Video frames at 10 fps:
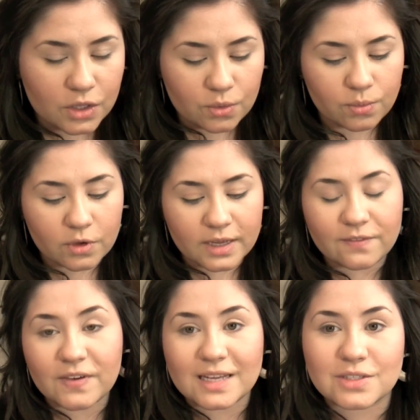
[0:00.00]
and you will
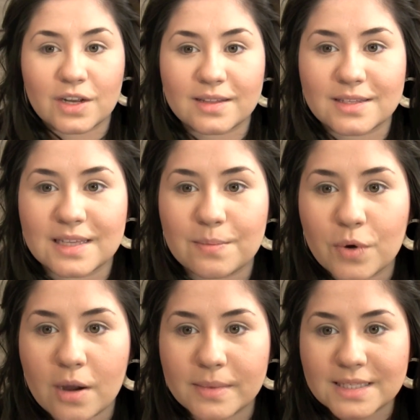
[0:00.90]
get faster at this, I
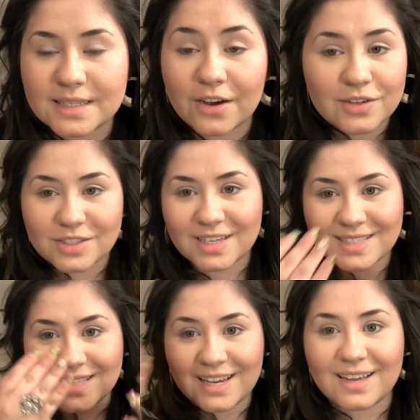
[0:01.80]
promise. Now as you
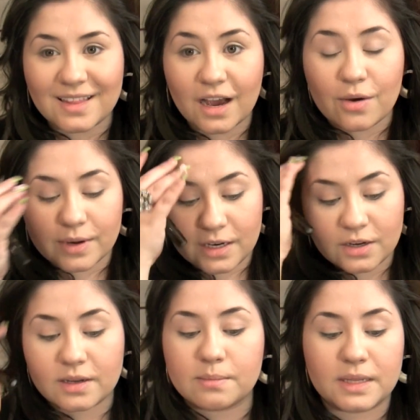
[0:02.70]
can see, they already
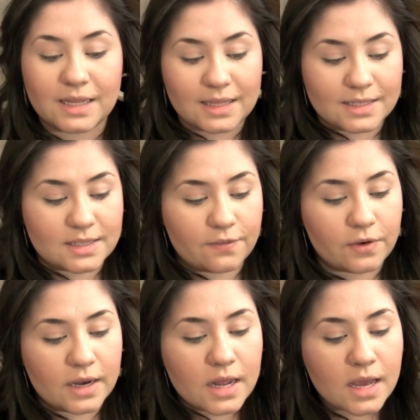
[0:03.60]
look completely
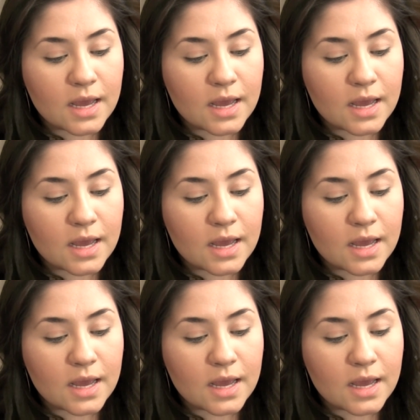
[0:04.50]
different.